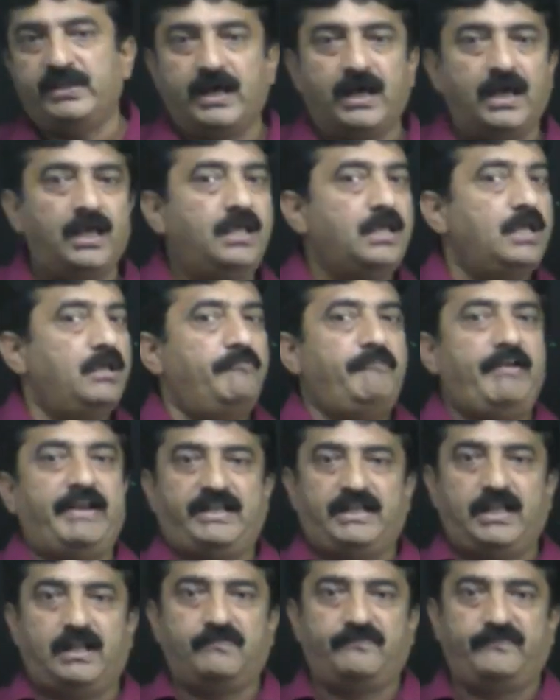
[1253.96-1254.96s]
the
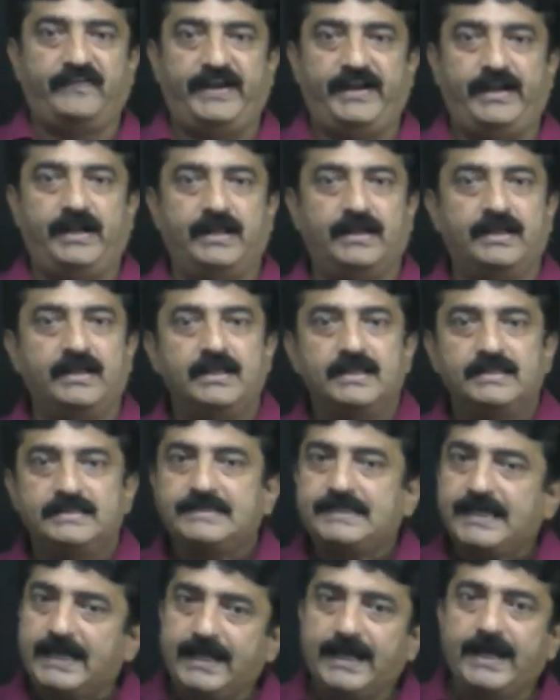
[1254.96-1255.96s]
vector field.
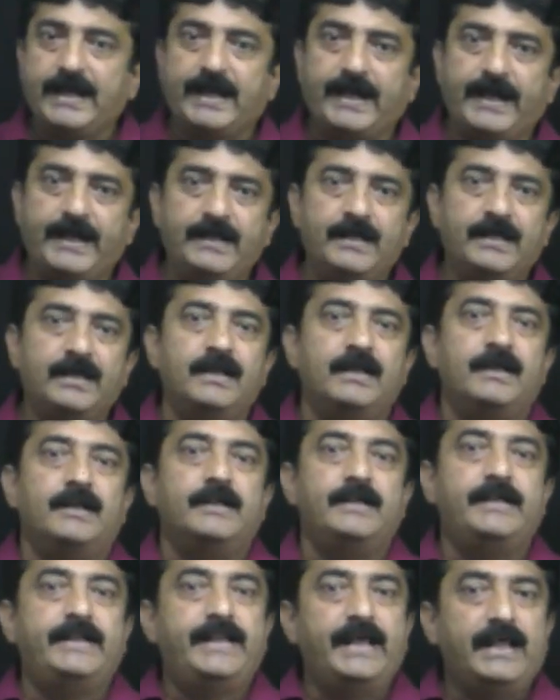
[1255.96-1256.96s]
Second,